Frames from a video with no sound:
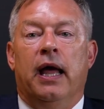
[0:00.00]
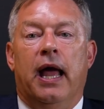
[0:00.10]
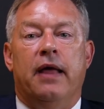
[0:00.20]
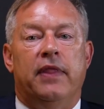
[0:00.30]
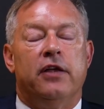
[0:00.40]

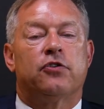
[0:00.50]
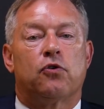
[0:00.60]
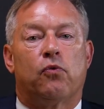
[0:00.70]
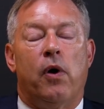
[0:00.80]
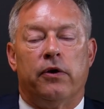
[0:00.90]
and they
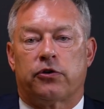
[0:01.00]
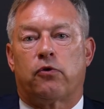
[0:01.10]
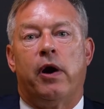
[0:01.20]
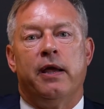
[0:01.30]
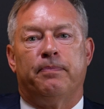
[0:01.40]

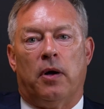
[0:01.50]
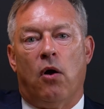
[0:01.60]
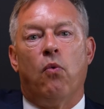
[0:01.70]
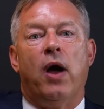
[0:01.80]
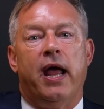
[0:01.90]
scrape
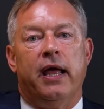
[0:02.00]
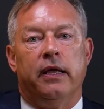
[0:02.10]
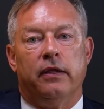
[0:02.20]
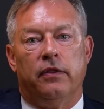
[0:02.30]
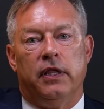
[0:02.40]

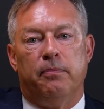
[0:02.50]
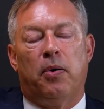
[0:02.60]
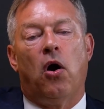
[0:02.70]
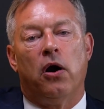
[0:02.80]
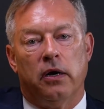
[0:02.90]
away the
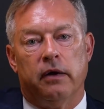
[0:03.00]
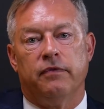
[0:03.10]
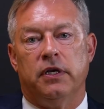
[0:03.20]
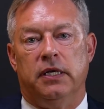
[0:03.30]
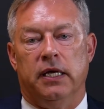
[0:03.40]
part
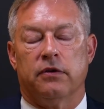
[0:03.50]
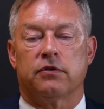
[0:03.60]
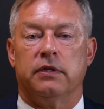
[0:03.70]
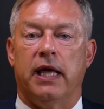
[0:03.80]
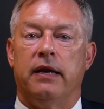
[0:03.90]
of the
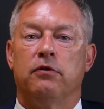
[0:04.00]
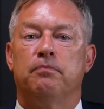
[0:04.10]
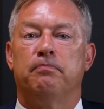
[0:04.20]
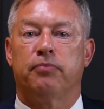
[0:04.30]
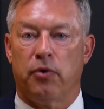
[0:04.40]
disc that is
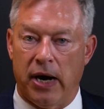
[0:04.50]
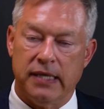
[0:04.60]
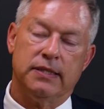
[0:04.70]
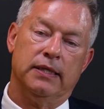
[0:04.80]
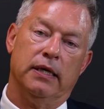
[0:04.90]

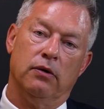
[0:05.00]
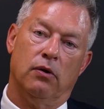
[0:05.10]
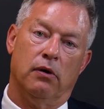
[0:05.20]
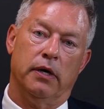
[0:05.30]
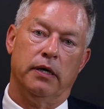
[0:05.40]
pressing
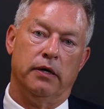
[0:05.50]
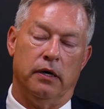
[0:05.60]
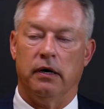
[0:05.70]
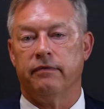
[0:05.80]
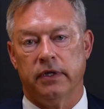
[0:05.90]
on a
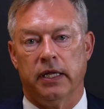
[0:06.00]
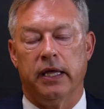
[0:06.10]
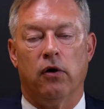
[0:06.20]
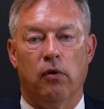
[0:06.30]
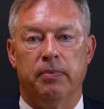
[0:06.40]
nerve, and they
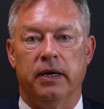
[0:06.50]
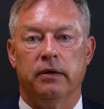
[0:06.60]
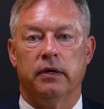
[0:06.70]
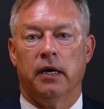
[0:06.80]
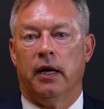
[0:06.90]
hope it,
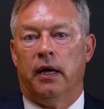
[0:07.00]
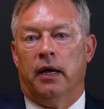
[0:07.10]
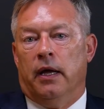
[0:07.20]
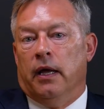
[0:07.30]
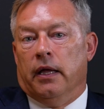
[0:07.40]

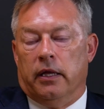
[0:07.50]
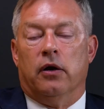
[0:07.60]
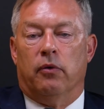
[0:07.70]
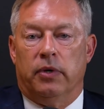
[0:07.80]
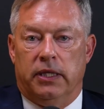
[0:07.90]

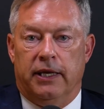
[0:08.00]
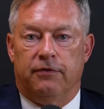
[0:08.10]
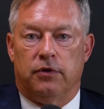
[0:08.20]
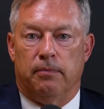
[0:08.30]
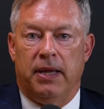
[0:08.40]

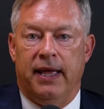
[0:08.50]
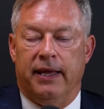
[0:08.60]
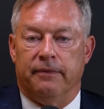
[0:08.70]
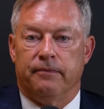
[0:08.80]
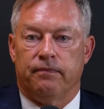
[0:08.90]
relieves the
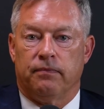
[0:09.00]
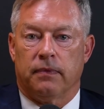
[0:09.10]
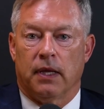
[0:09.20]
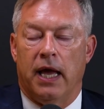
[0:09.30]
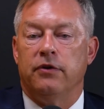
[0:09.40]
pain.
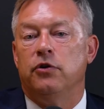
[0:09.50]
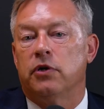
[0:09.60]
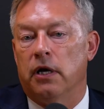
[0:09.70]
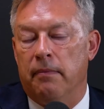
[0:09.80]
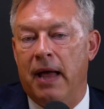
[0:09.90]
As you
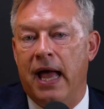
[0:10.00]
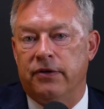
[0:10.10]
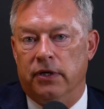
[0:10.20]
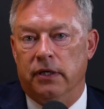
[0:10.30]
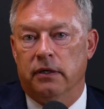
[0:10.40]
can
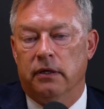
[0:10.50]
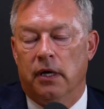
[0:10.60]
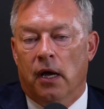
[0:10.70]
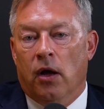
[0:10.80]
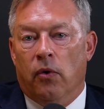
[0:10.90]
imagine,
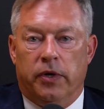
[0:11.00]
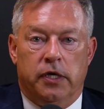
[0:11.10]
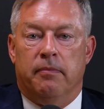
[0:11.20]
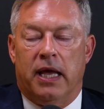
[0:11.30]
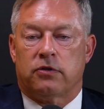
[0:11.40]
when
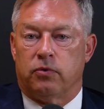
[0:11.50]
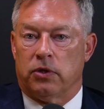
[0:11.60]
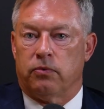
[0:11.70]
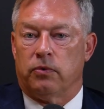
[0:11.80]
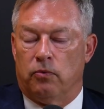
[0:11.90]
you mess
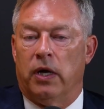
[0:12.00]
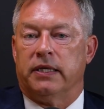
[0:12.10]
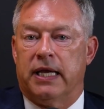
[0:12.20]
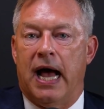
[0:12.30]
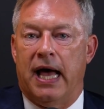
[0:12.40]
with
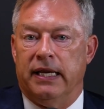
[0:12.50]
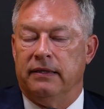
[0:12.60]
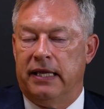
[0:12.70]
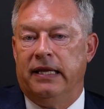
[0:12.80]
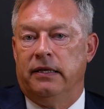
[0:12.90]
what God
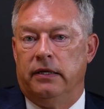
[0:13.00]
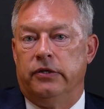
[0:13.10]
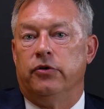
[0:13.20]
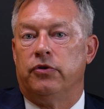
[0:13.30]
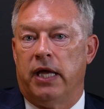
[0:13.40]
intended
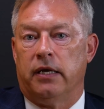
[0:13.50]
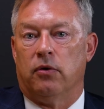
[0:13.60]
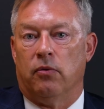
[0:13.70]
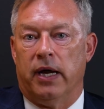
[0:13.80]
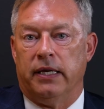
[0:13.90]
and you take
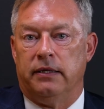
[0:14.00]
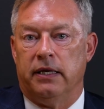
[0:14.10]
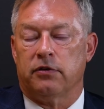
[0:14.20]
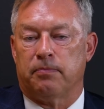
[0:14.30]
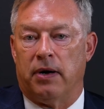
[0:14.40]
away
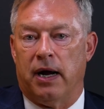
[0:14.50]
disc